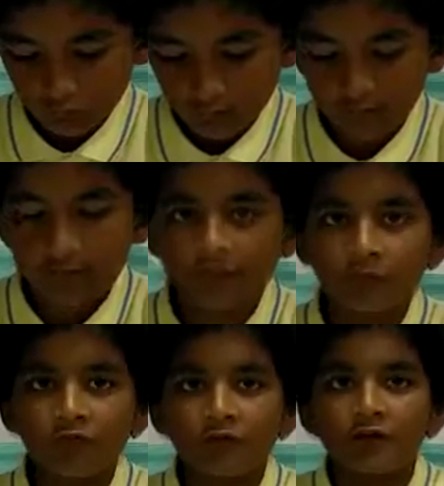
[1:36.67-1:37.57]
It is
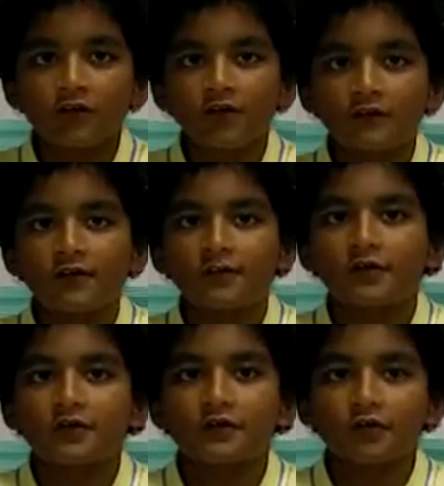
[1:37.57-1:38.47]
15
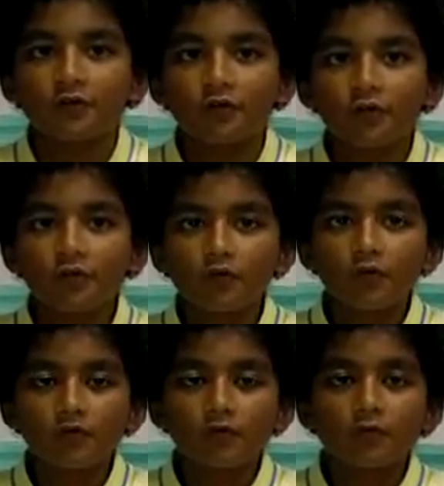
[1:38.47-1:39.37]
centimeters.
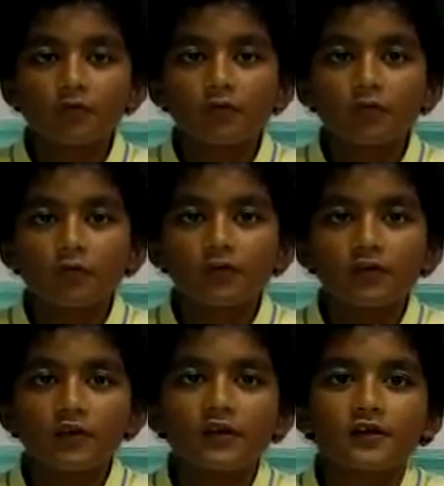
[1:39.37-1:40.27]

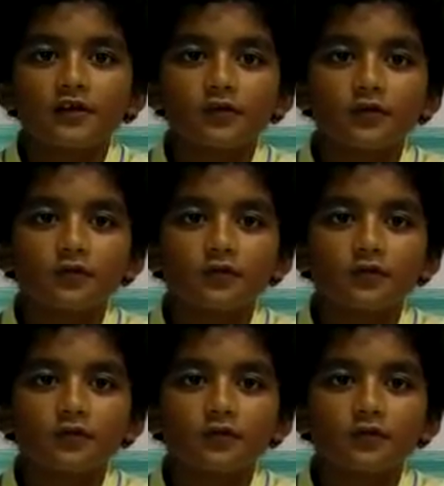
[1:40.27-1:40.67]
Thank you.